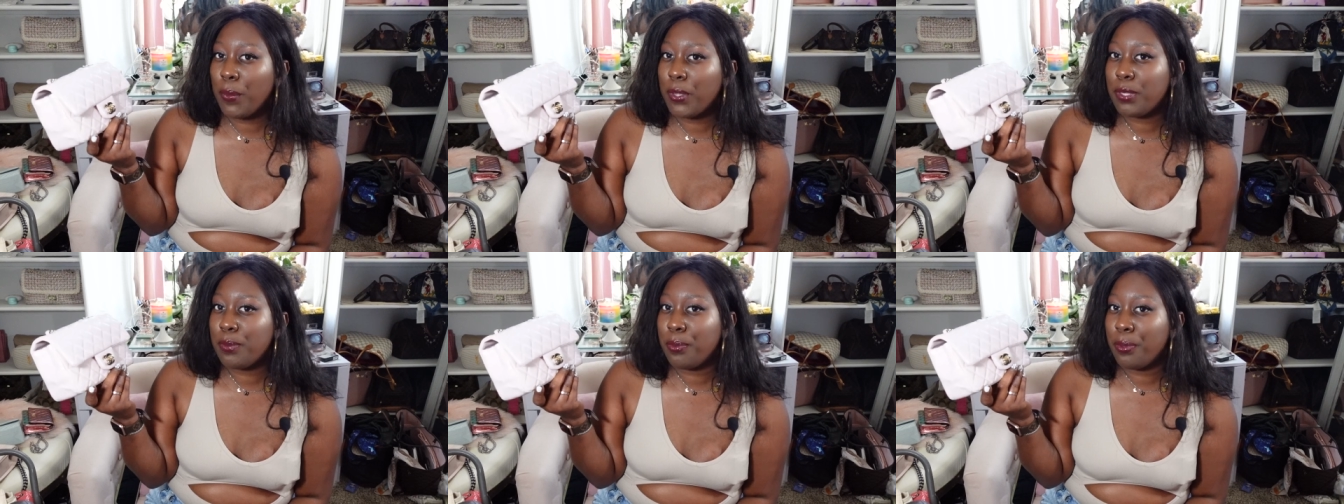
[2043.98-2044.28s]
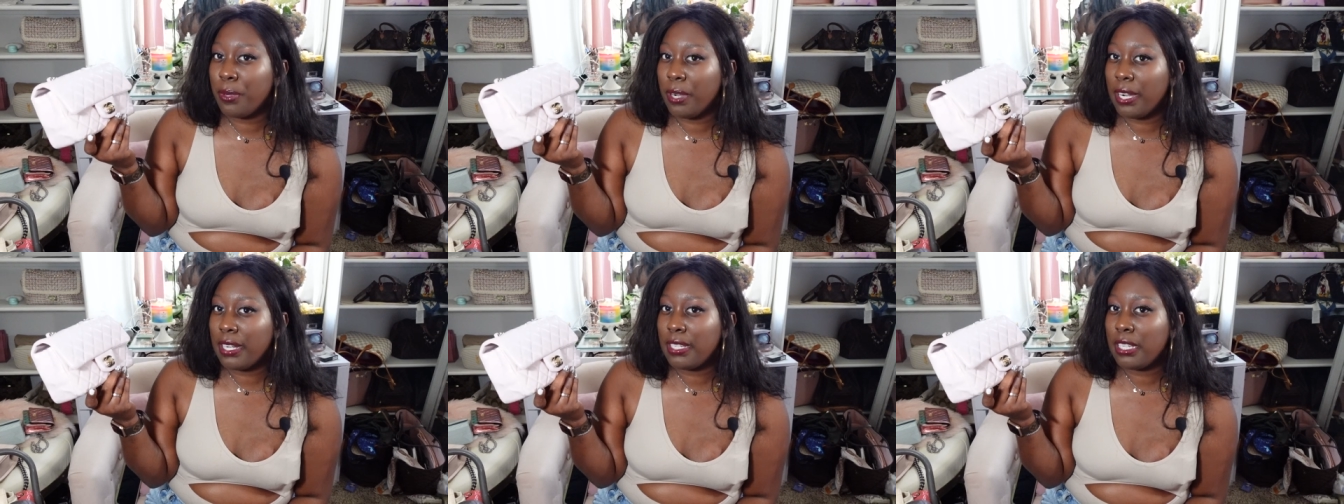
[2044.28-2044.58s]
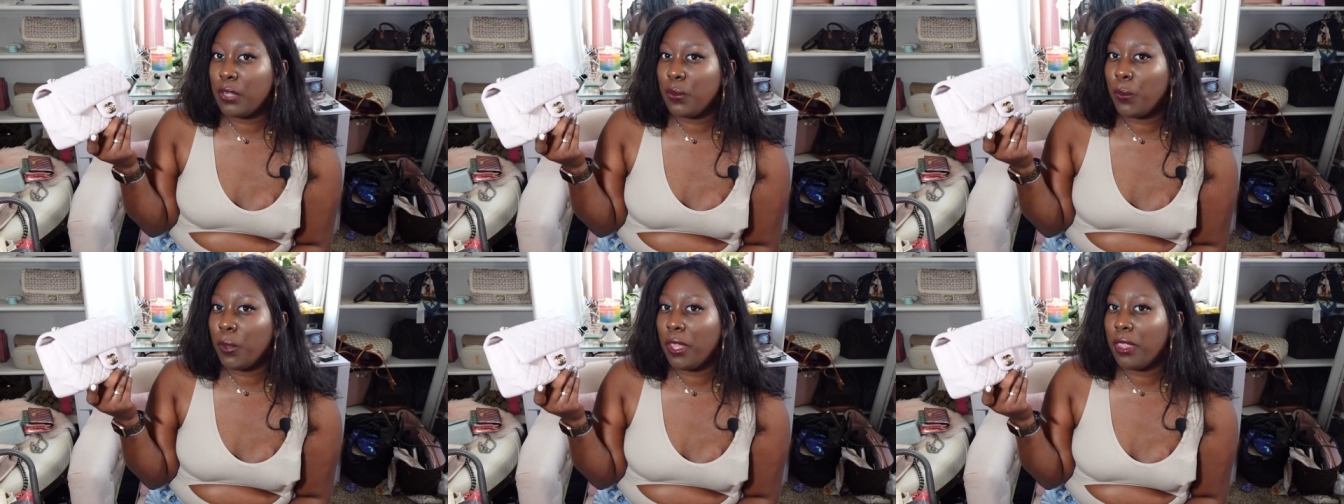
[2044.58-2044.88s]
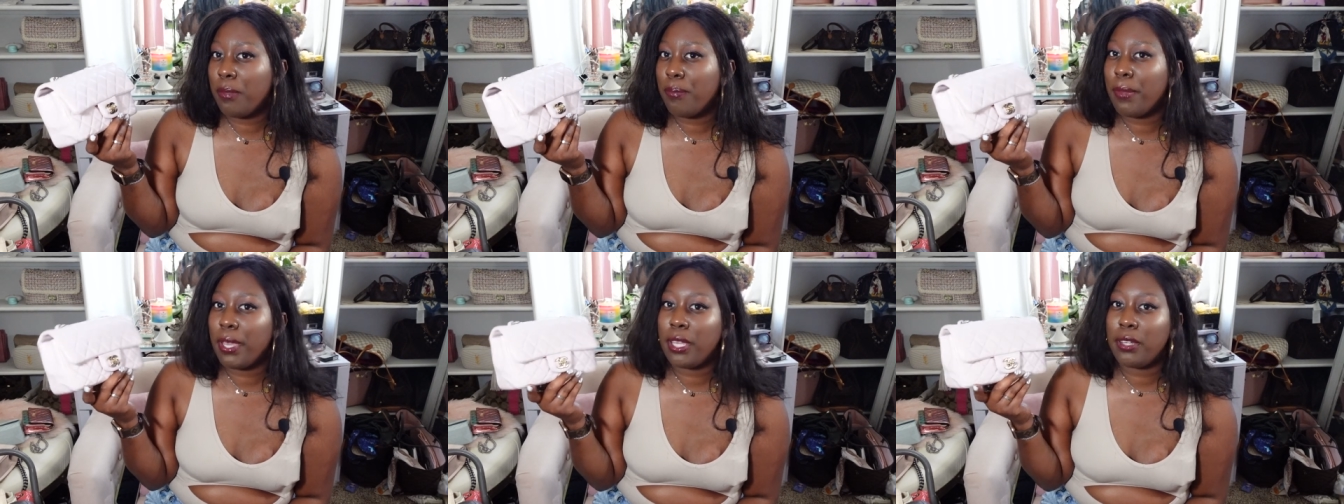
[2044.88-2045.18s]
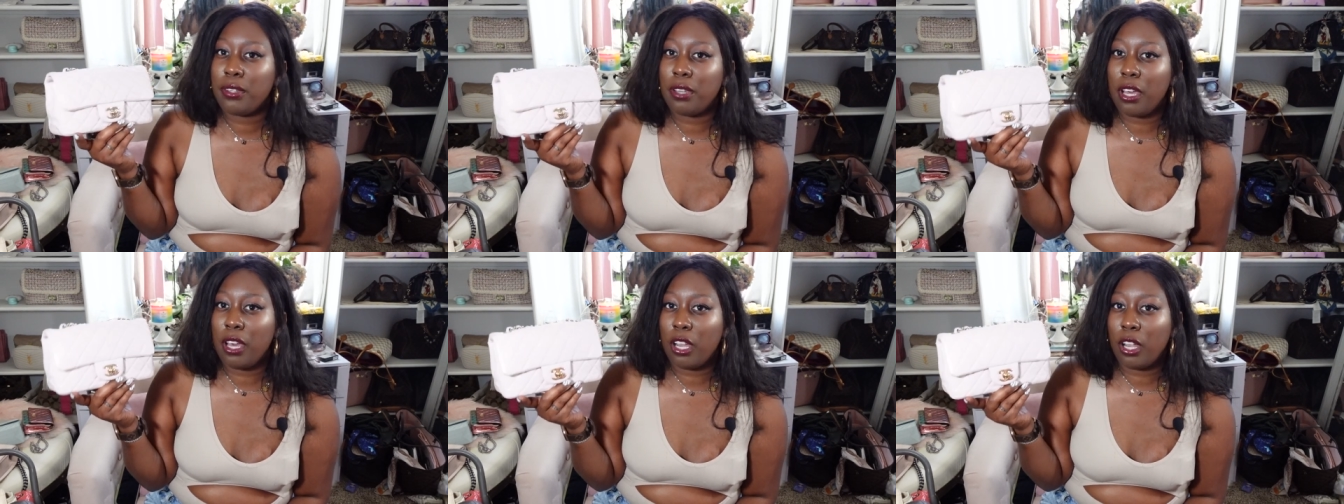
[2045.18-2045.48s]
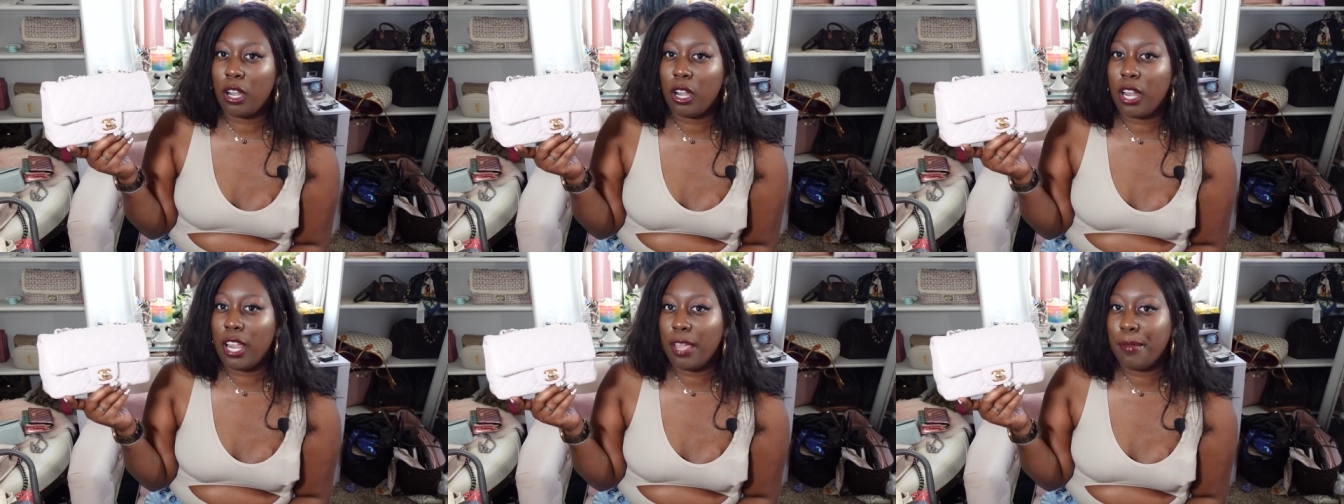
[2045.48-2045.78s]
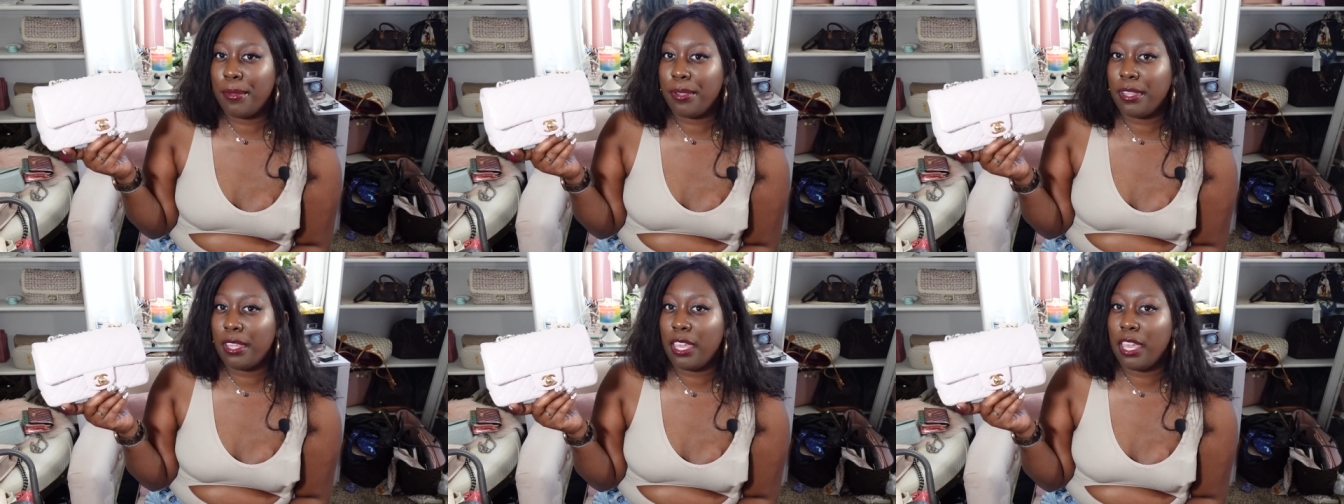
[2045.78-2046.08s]
was pregnant with my daughter,
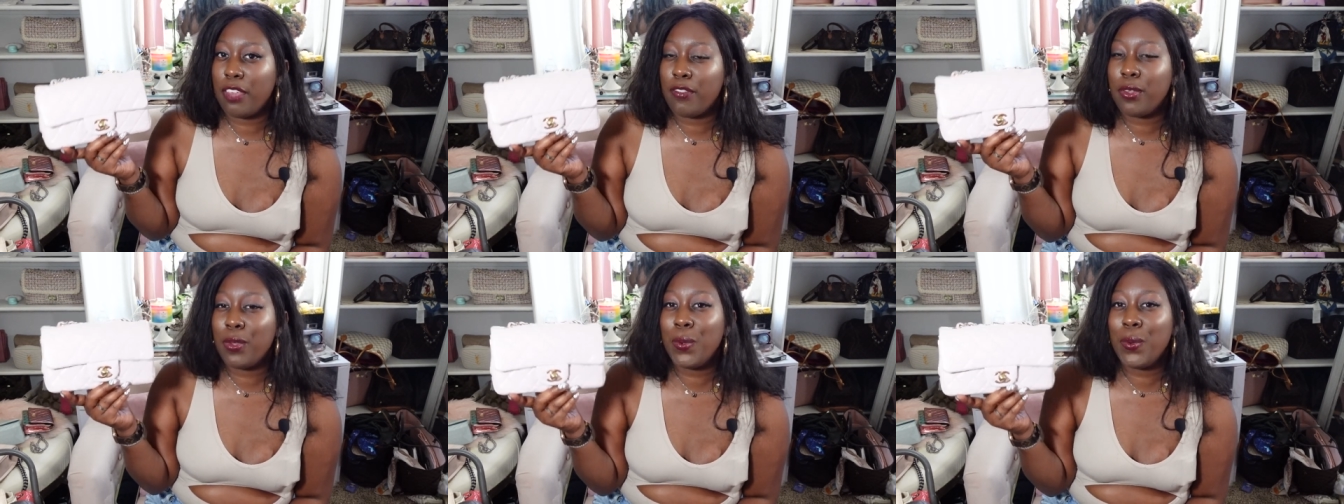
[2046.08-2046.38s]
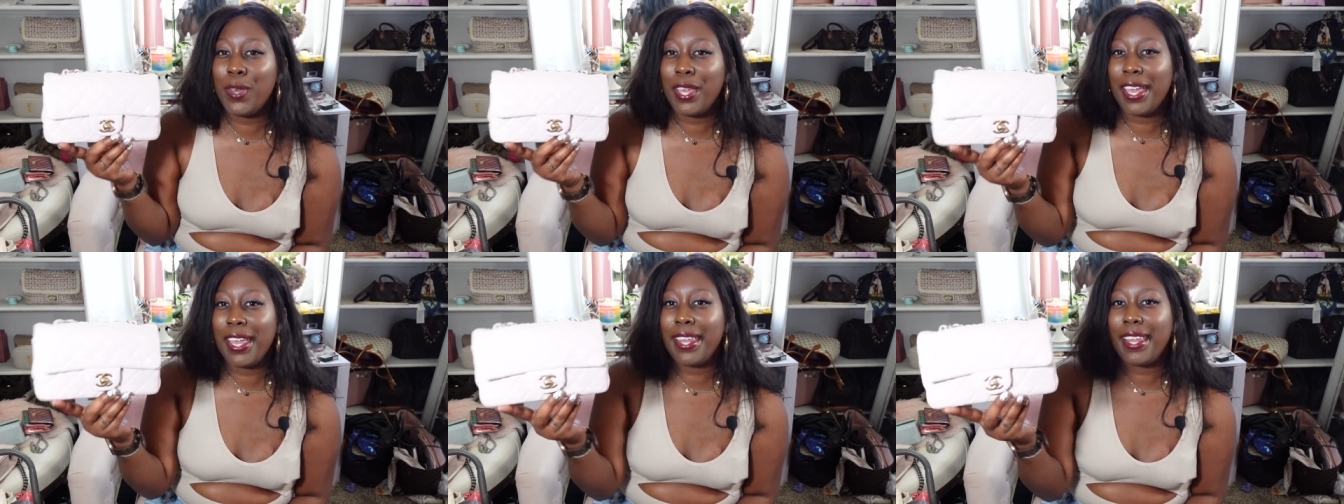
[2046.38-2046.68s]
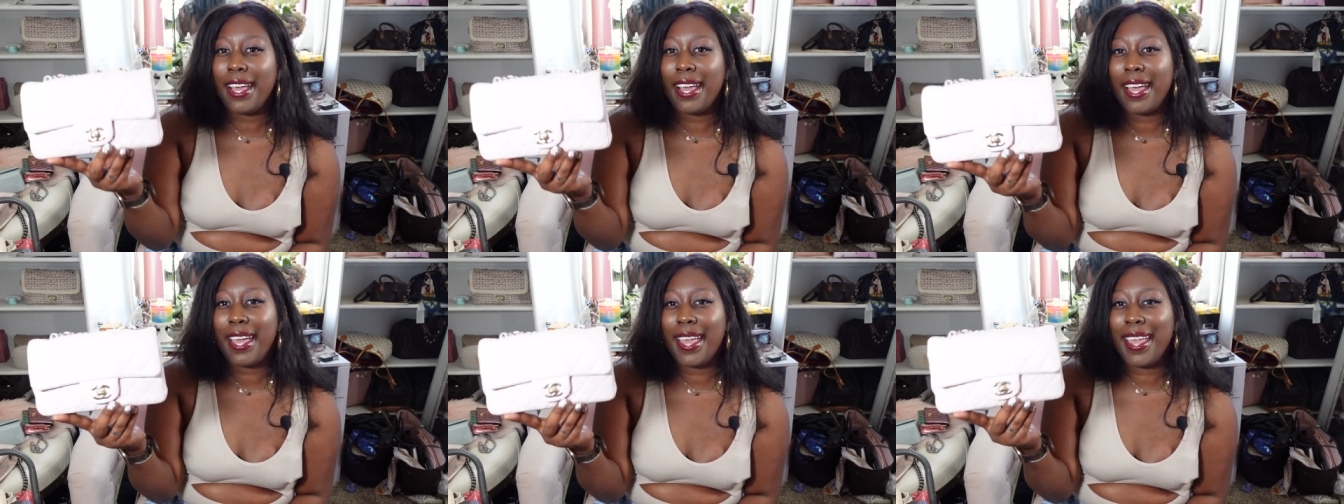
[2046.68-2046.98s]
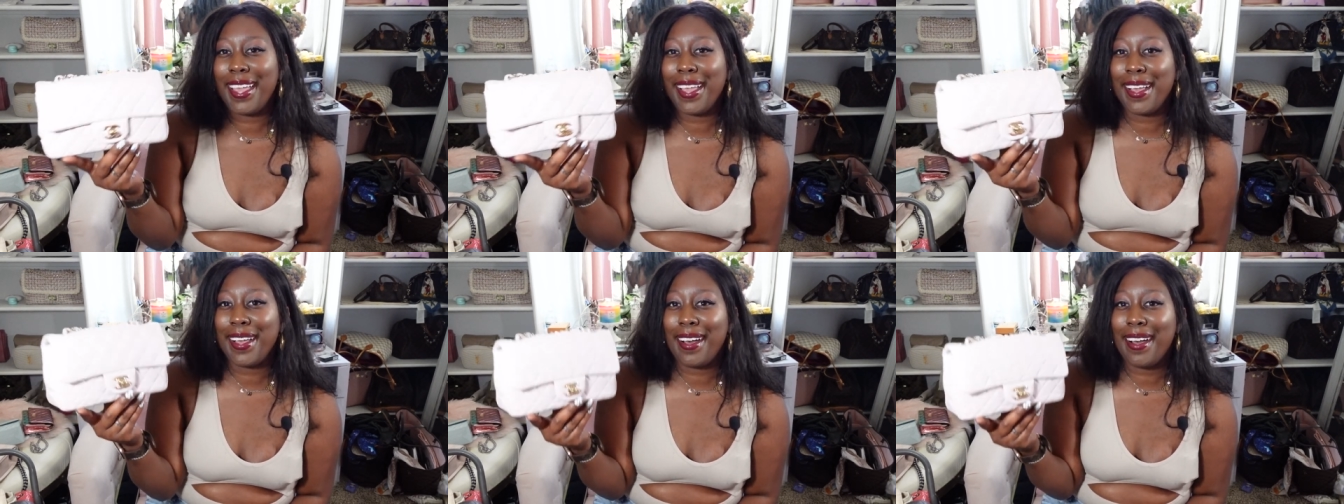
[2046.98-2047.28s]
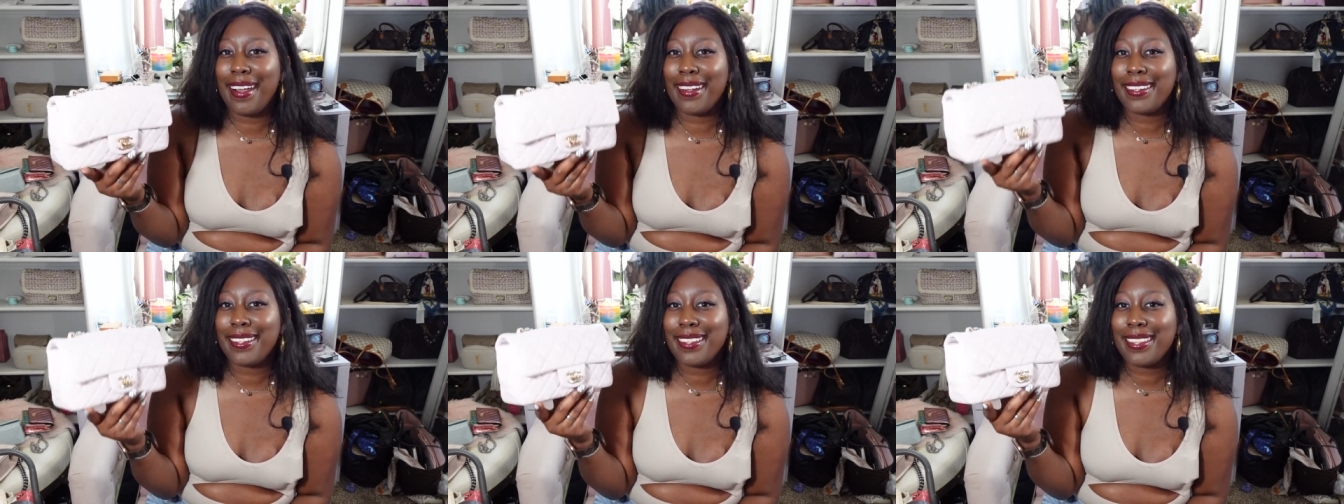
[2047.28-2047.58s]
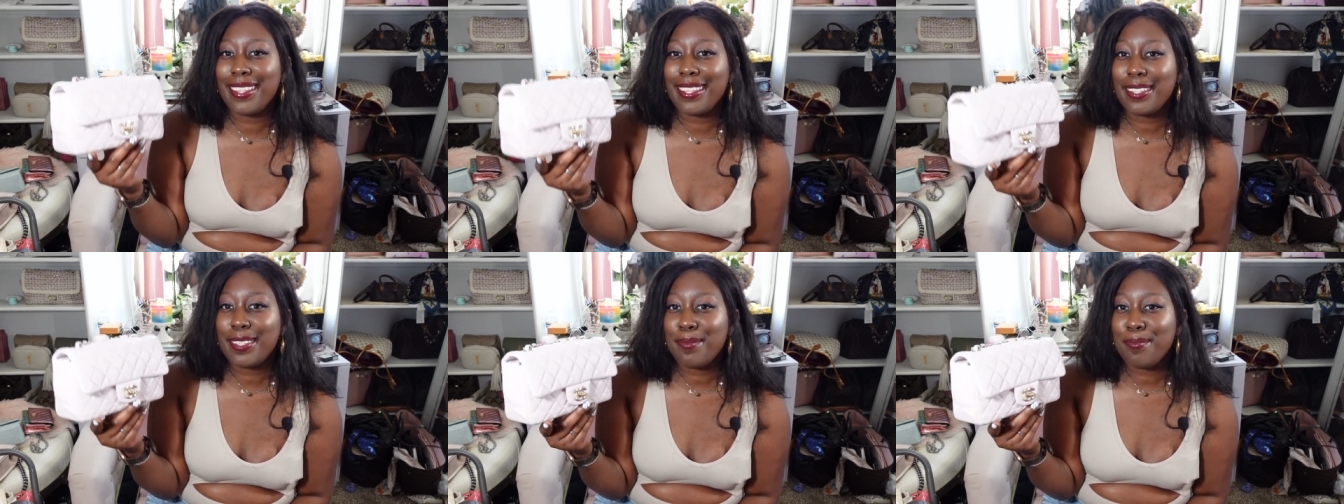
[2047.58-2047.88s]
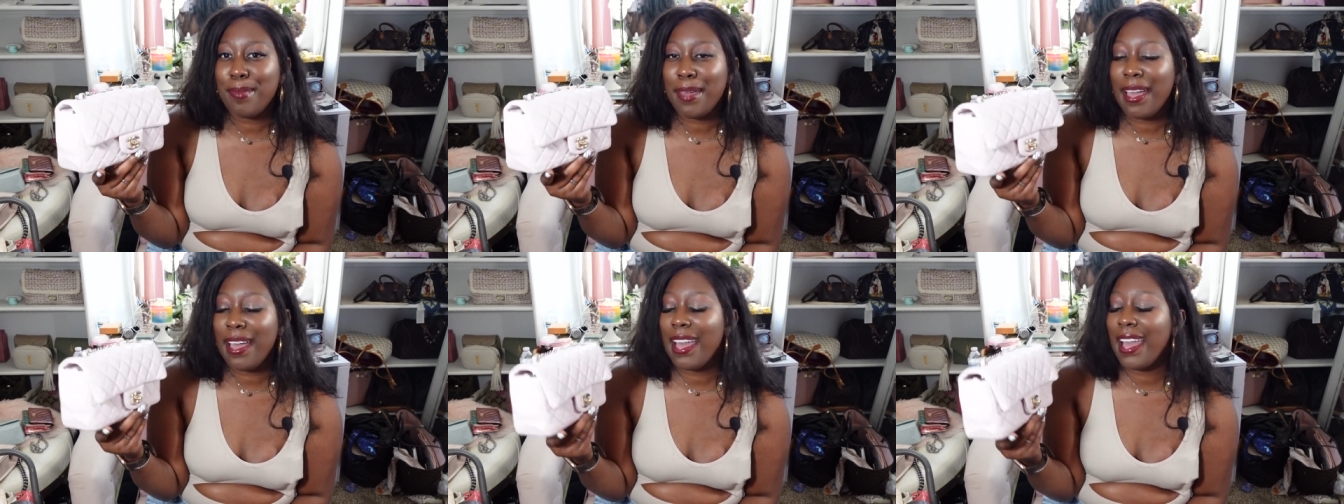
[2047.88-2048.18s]
I believe, when I got this
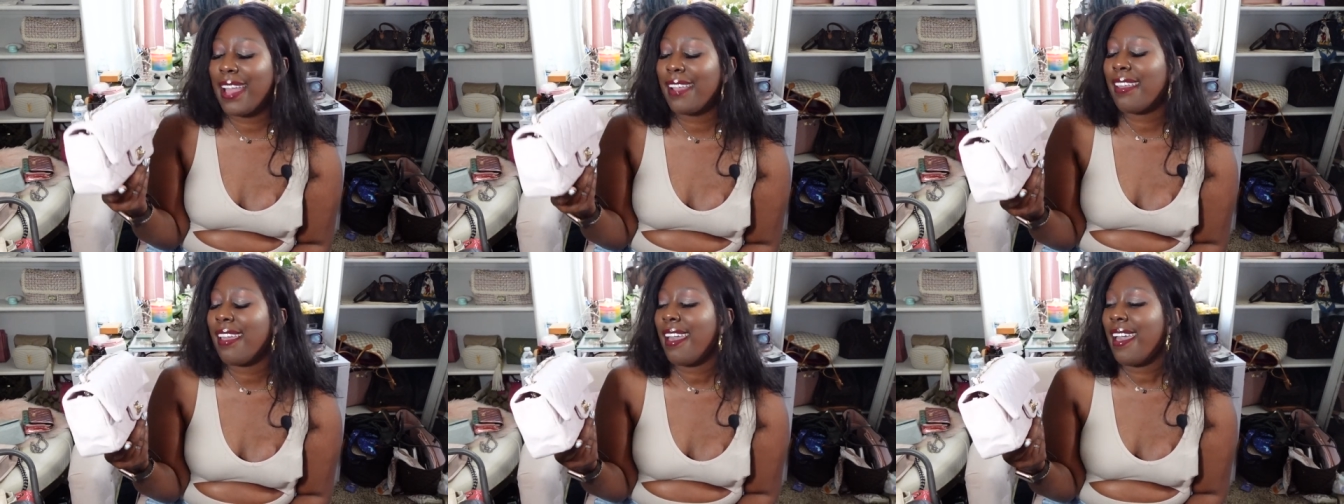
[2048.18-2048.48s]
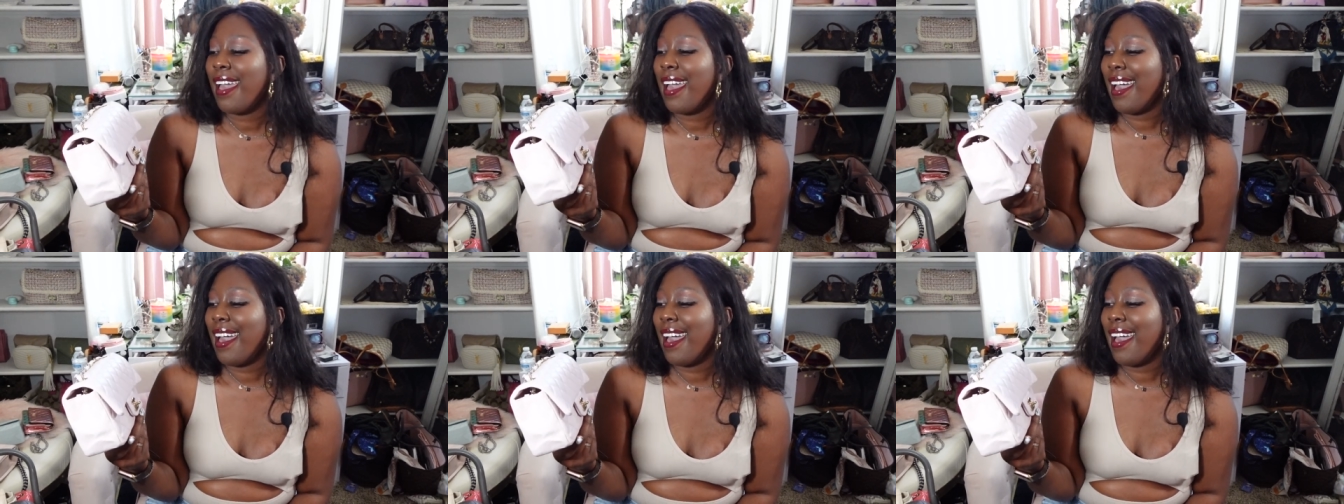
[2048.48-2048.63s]
bag,